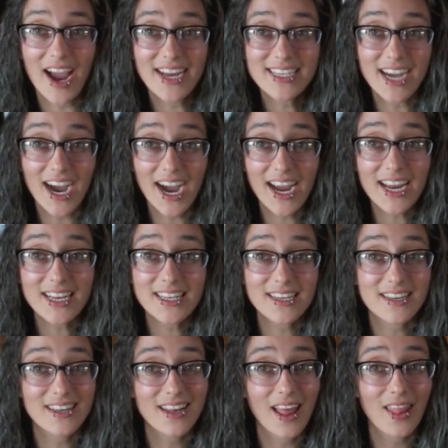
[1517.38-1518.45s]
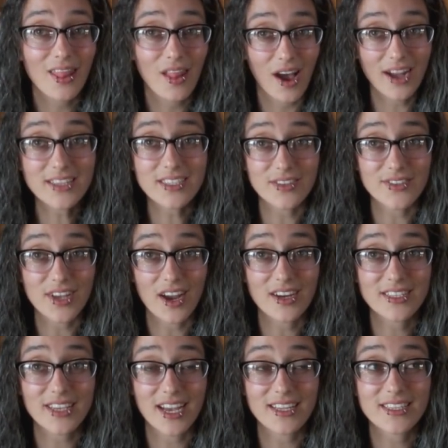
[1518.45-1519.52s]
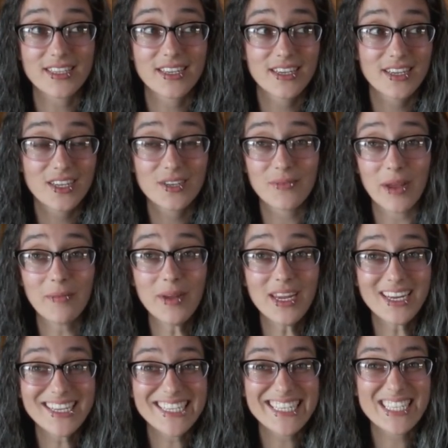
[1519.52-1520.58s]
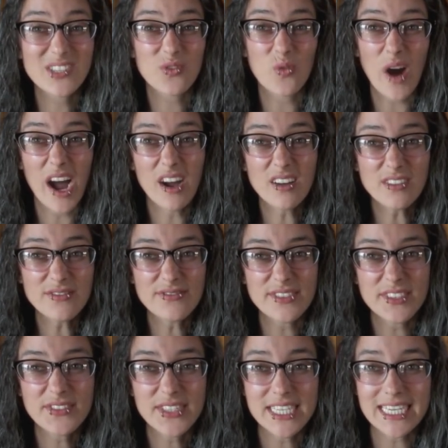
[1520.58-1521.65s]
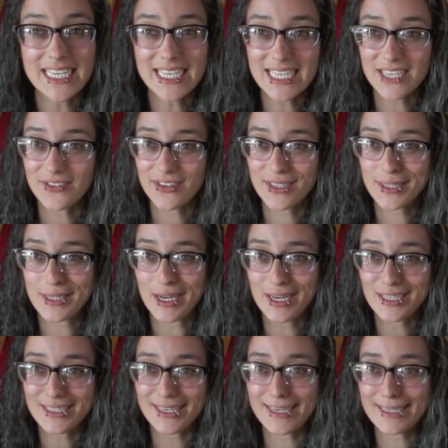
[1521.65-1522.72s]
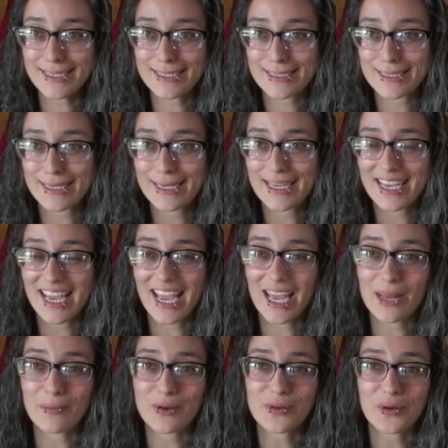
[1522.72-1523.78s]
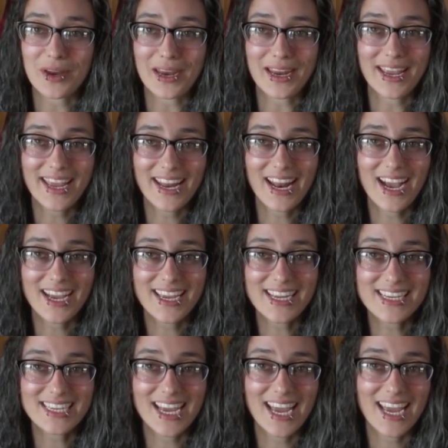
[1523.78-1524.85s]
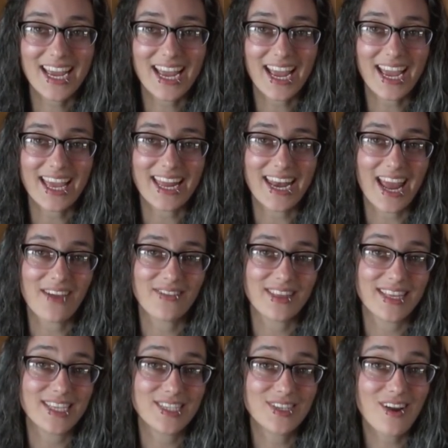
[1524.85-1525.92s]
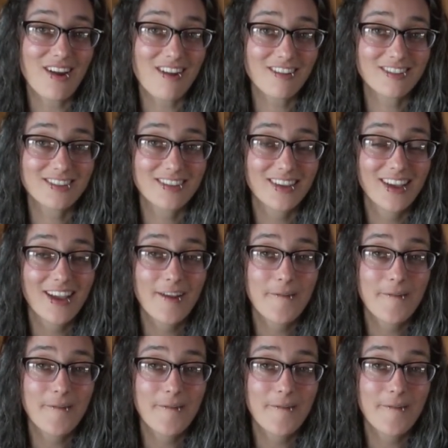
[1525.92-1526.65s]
I dyed lots of sock sets, maybe 12, 15 different sock sets. And between Kid Hugging Day and Heavenly Socks,